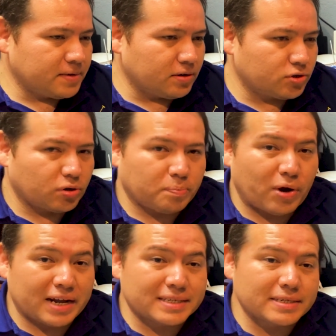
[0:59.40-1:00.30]
start
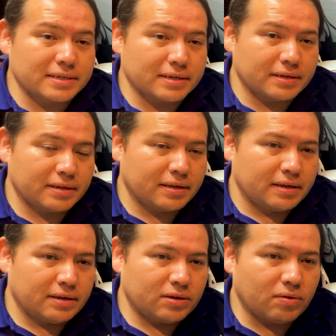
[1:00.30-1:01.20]
practicing,
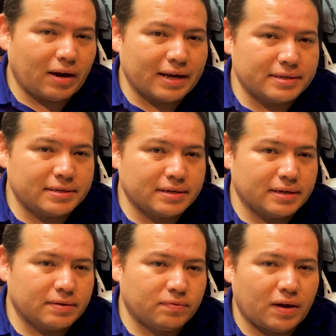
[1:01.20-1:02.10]
utilizing
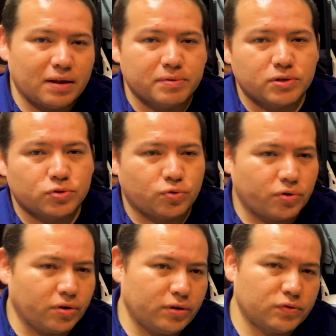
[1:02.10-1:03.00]
and following
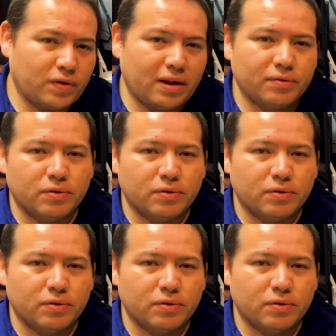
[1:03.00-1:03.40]
tutorials, following